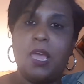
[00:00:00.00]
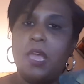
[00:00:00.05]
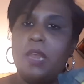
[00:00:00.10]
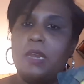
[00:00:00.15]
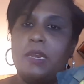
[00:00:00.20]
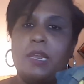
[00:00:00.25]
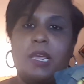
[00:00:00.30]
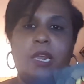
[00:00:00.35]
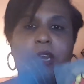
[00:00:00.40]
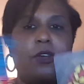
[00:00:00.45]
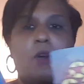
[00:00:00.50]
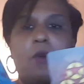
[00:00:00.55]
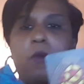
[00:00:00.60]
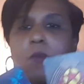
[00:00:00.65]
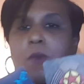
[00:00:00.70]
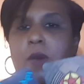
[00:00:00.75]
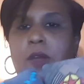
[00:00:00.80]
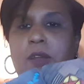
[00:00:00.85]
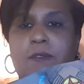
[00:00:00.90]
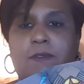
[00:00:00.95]
They don't
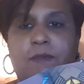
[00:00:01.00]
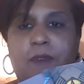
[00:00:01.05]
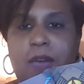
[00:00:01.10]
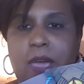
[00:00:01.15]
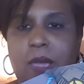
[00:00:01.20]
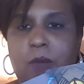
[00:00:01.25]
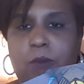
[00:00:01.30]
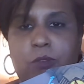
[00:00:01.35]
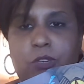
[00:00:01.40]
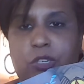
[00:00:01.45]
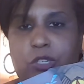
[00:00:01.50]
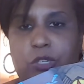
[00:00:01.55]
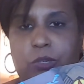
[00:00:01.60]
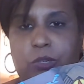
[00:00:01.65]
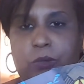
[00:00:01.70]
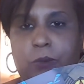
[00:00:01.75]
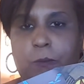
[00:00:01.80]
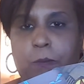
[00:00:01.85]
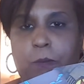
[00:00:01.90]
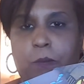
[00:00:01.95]
want to fight with
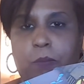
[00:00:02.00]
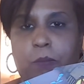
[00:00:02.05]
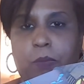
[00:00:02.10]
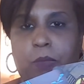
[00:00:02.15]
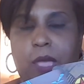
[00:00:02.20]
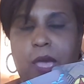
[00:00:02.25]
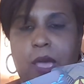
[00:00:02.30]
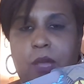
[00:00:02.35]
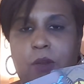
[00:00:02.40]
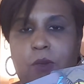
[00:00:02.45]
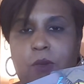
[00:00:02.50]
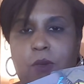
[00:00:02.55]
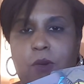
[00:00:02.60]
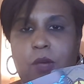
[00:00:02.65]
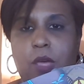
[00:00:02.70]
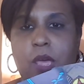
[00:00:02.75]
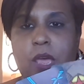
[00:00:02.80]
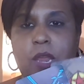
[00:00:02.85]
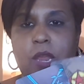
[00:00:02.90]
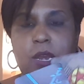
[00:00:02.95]
you at all.
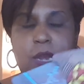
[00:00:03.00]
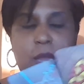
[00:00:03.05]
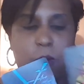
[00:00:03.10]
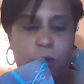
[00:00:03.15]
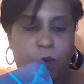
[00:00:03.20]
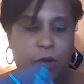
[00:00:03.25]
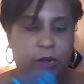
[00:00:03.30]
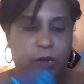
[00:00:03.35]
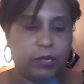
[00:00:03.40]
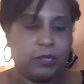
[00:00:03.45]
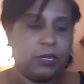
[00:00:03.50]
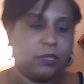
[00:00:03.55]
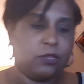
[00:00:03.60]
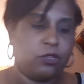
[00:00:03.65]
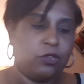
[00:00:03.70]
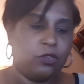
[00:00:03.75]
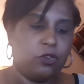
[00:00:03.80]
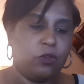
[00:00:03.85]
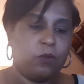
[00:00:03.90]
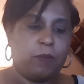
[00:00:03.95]
They want this
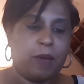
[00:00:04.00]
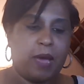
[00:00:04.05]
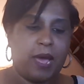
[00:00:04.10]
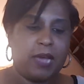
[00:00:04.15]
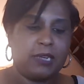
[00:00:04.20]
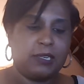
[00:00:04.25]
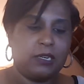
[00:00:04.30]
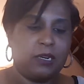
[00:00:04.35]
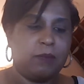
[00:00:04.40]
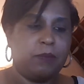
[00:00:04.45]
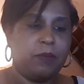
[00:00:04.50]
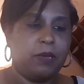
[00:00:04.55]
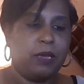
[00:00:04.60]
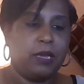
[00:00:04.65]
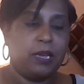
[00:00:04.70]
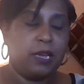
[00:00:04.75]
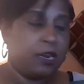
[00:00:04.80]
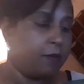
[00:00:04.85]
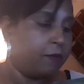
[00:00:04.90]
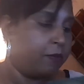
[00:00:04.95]
new passionate
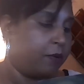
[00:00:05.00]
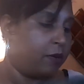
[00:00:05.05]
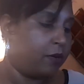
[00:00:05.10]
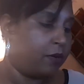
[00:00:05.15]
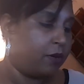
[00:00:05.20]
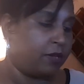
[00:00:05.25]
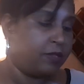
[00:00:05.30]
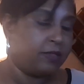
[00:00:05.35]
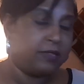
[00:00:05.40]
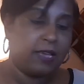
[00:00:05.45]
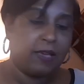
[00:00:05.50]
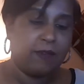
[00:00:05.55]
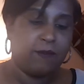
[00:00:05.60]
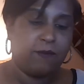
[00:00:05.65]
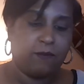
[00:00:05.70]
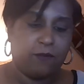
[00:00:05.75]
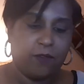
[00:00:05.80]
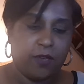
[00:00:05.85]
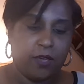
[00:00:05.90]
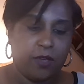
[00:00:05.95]
beginning because they
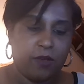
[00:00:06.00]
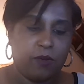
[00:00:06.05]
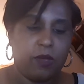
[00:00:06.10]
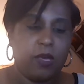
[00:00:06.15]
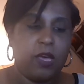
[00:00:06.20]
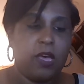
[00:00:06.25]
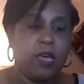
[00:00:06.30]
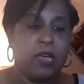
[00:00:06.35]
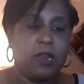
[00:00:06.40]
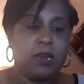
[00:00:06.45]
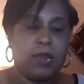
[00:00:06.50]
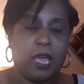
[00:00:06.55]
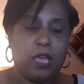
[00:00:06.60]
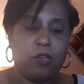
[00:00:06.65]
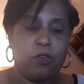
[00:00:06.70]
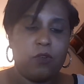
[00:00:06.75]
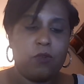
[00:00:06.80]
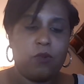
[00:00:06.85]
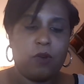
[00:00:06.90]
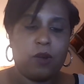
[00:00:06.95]
feel that
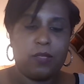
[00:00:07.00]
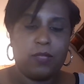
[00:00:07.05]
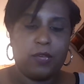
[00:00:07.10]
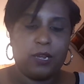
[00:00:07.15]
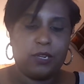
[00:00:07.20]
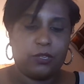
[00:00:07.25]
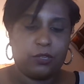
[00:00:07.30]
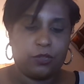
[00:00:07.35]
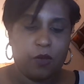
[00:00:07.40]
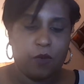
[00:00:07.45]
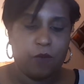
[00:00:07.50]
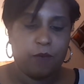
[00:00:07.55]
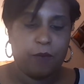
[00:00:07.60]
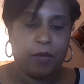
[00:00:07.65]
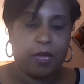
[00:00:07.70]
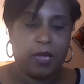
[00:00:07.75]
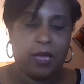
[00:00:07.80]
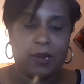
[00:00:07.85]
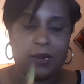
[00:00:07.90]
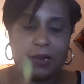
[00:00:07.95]
you are their
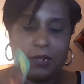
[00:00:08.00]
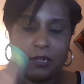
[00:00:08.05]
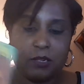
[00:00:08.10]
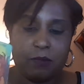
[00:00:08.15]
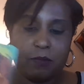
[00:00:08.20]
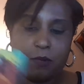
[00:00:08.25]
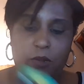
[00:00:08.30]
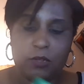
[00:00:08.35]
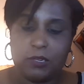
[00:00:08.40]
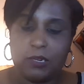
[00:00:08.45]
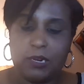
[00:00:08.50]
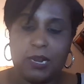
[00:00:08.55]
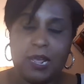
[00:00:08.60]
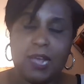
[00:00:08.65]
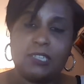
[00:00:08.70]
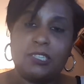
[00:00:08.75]
soulmate and this person actually